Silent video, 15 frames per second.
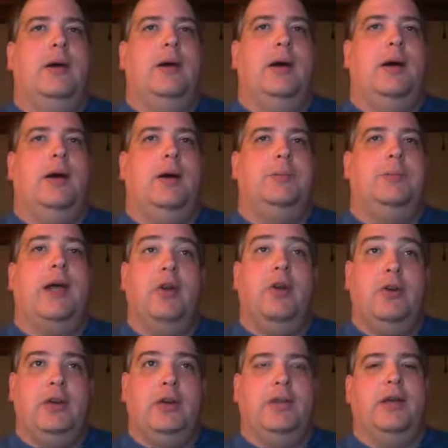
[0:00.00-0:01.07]

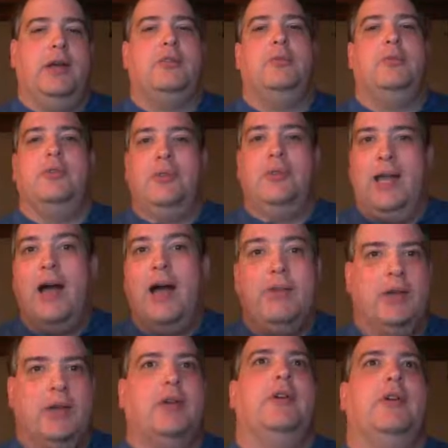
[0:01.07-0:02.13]
error detection, which we
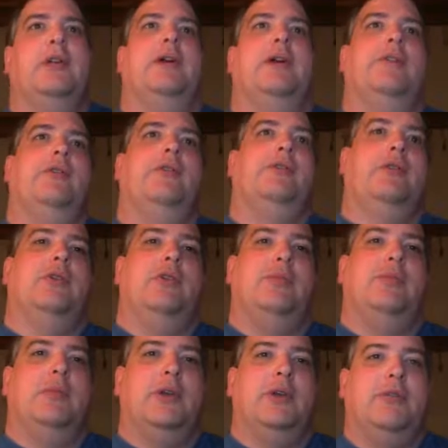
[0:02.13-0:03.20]
haven't covered yet in this series,
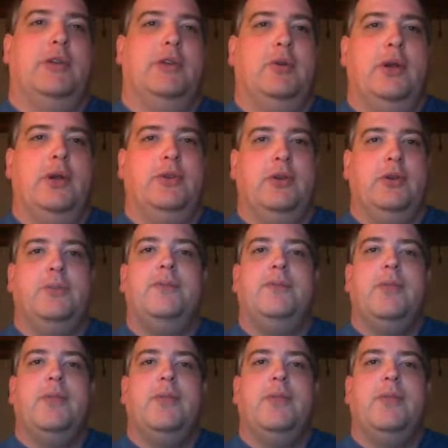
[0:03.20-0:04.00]
but we're definitely going to.